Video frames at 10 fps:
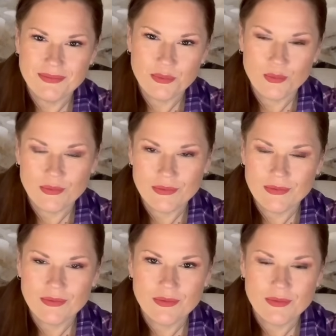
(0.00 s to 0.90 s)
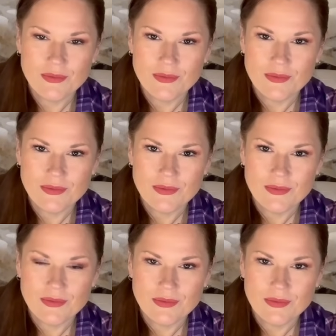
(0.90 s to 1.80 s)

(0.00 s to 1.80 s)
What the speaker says: Nothing is said.